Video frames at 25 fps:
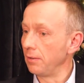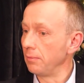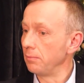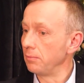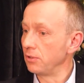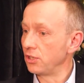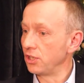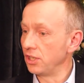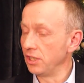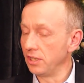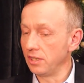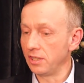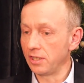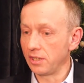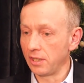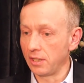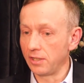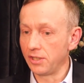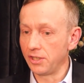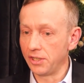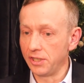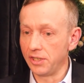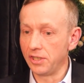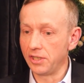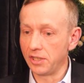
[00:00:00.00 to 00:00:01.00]

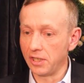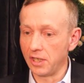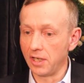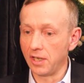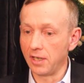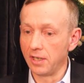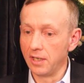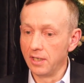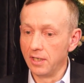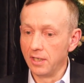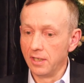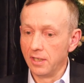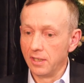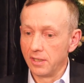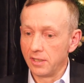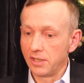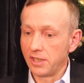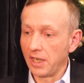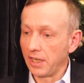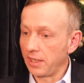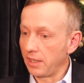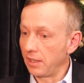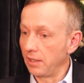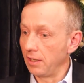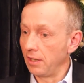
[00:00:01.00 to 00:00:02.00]
She's a
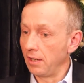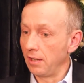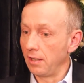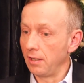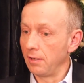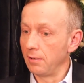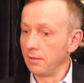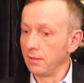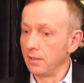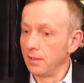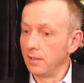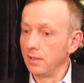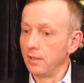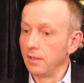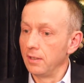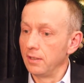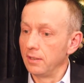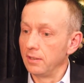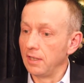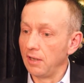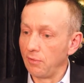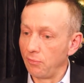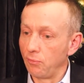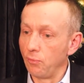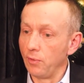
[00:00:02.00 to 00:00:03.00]
secular,
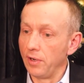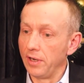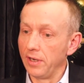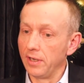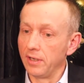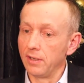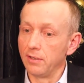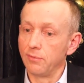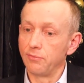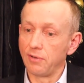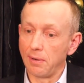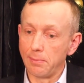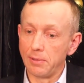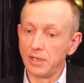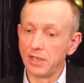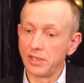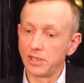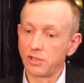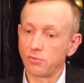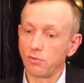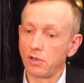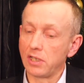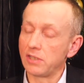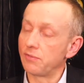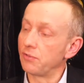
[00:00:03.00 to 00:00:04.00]
left-wing
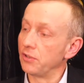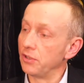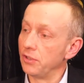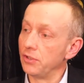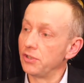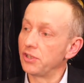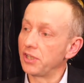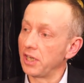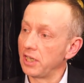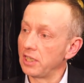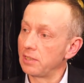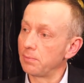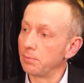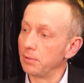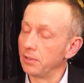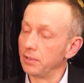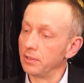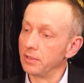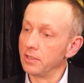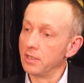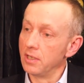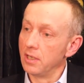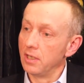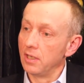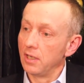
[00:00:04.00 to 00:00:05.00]
feminist, writes for the New Statesman,
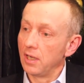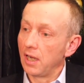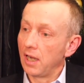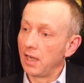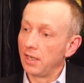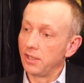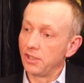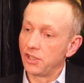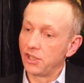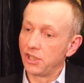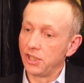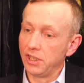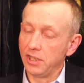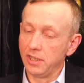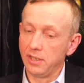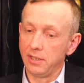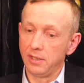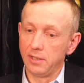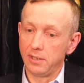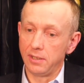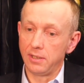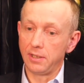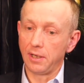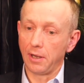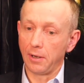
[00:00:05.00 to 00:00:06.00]
and she,
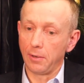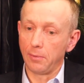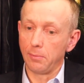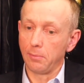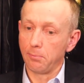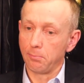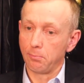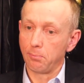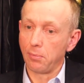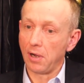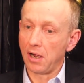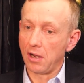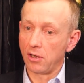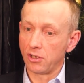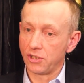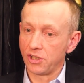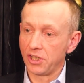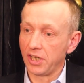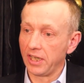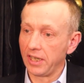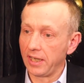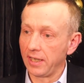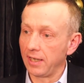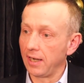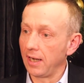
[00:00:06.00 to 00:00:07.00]

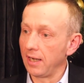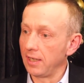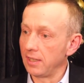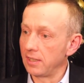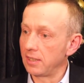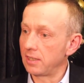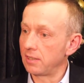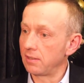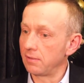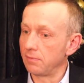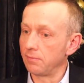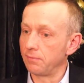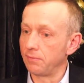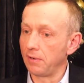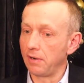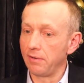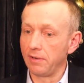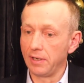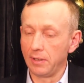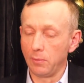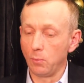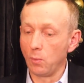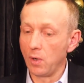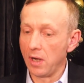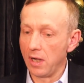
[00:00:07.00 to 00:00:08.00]
articulates
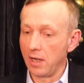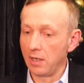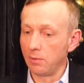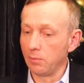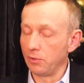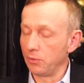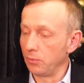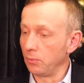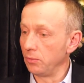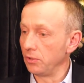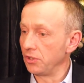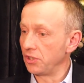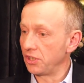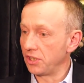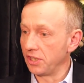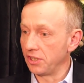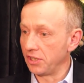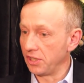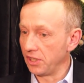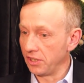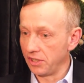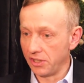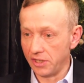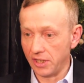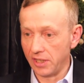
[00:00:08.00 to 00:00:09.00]
very well with all the
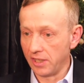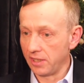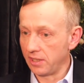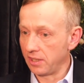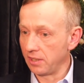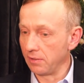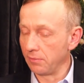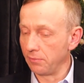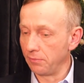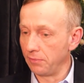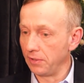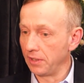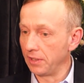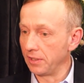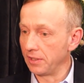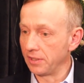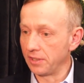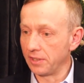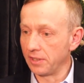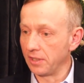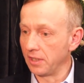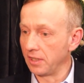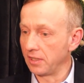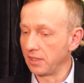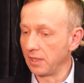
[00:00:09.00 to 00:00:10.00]
statistics and figures
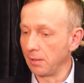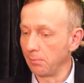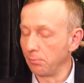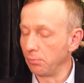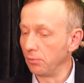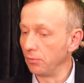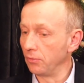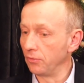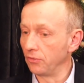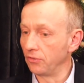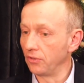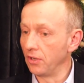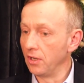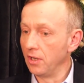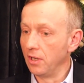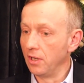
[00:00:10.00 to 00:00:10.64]
and examples